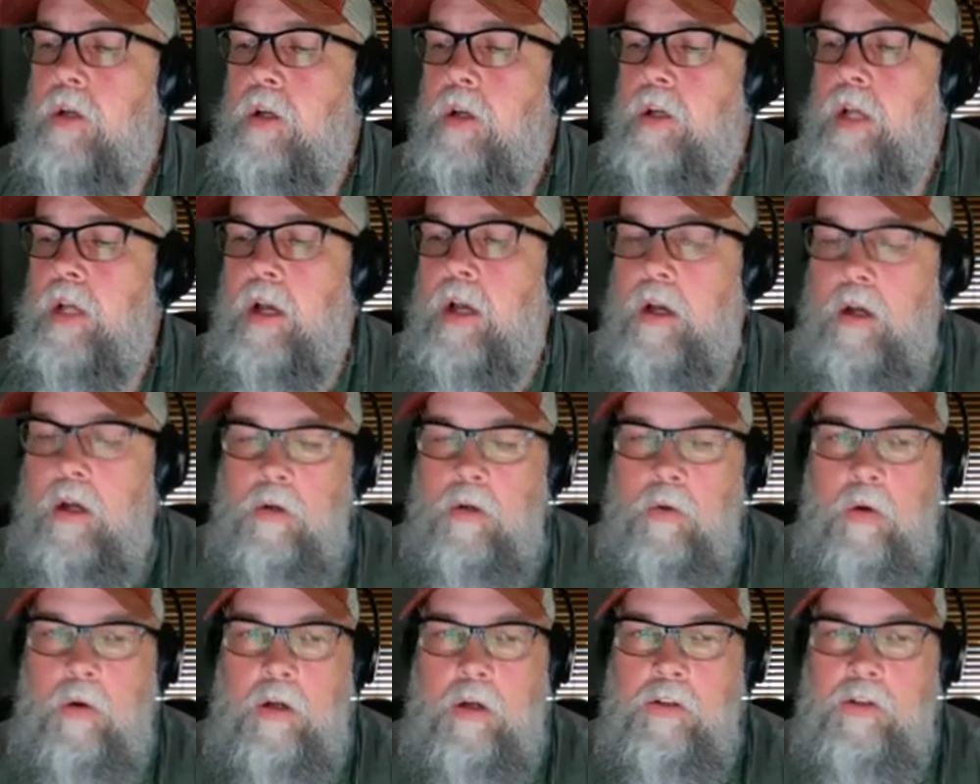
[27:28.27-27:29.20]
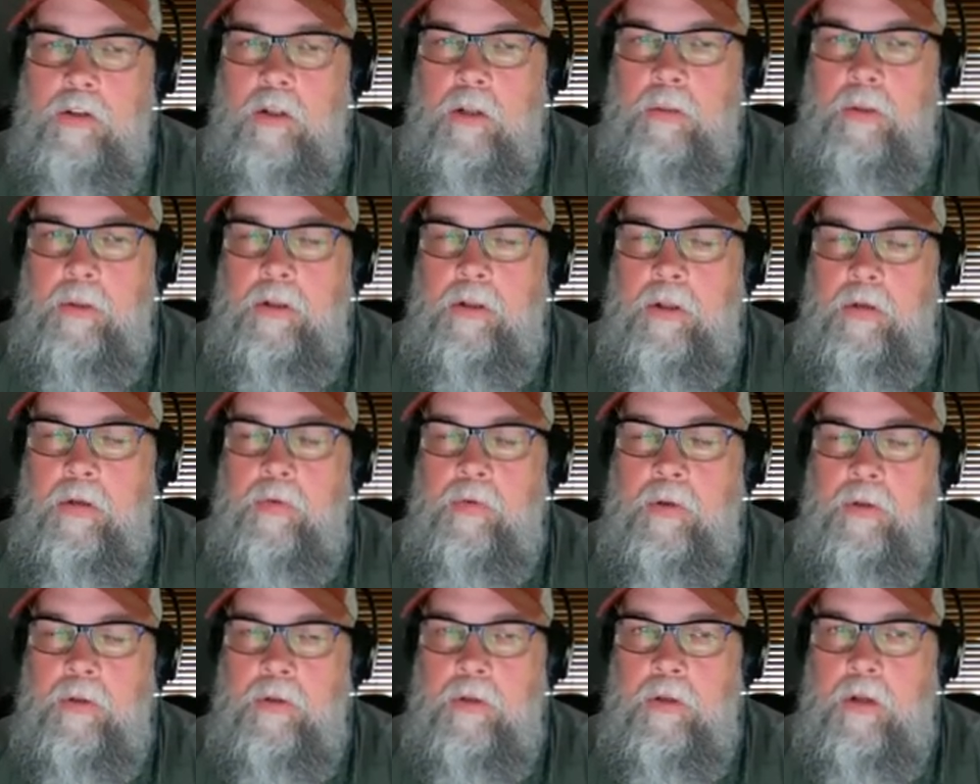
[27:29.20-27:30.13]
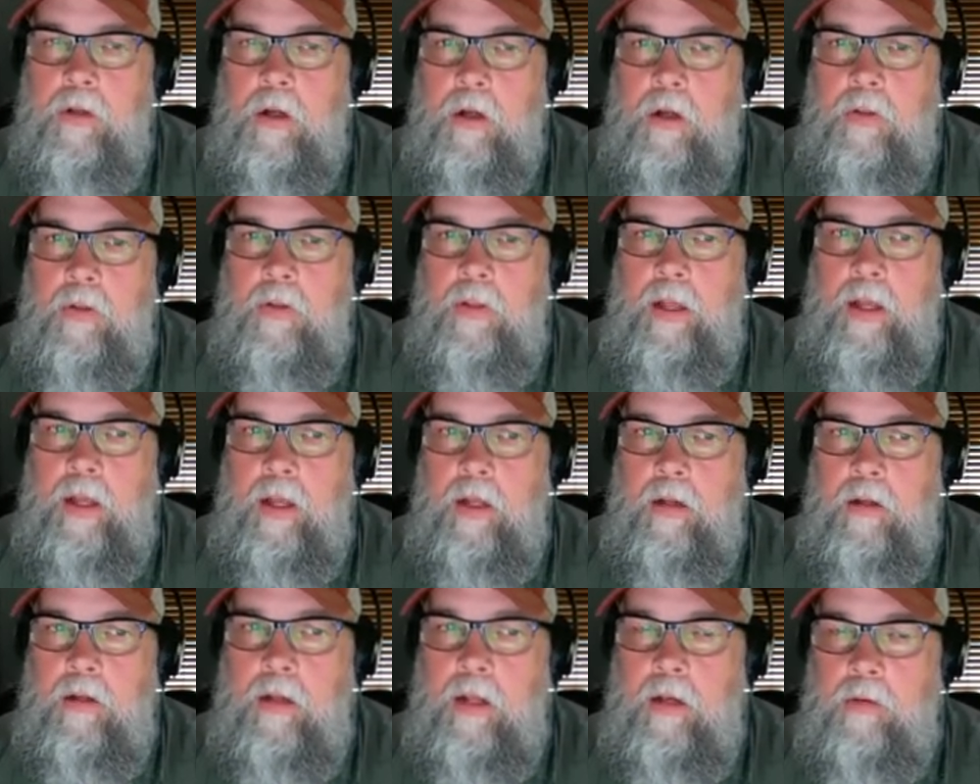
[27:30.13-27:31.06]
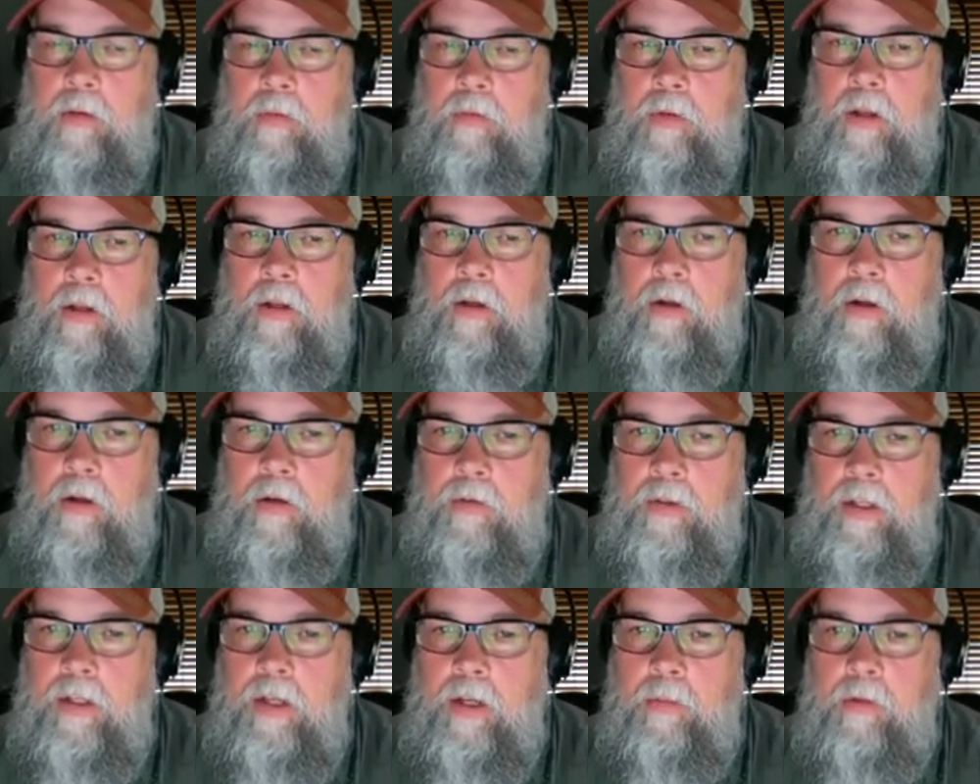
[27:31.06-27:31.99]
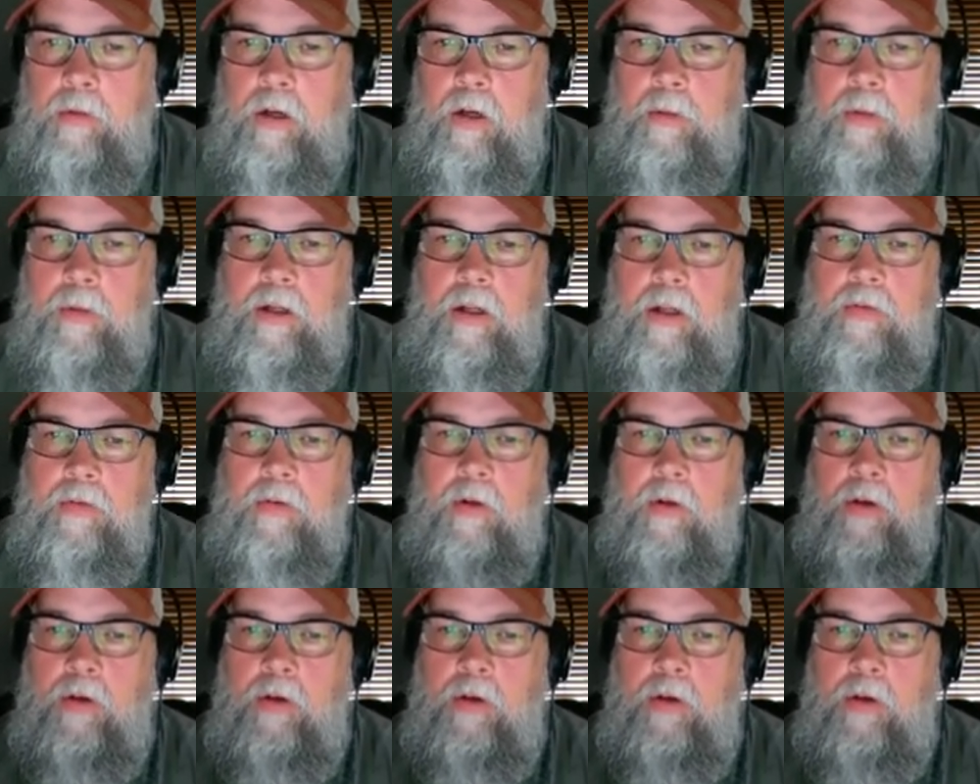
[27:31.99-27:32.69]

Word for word: Yeah, underwater is a little bit different on that. Not you know everything I'm talking about. Even though